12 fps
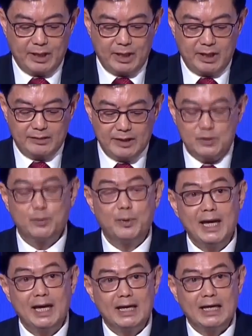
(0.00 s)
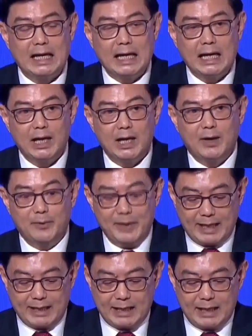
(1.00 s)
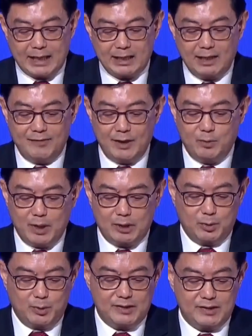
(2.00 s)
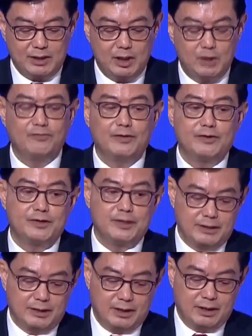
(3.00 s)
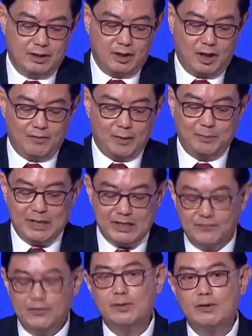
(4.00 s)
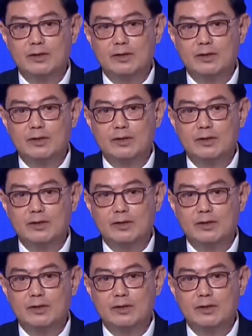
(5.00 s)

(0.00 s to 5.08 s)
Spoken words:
This way, we can collectively work towards a new vision of a peaceful,